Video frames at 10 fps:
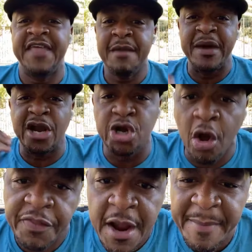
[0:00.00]
they better
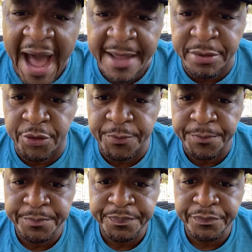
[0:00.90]
know their Bible.
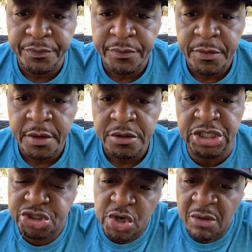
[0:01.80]

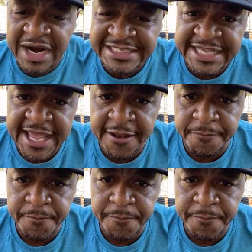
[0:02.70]
Did you hear what I said?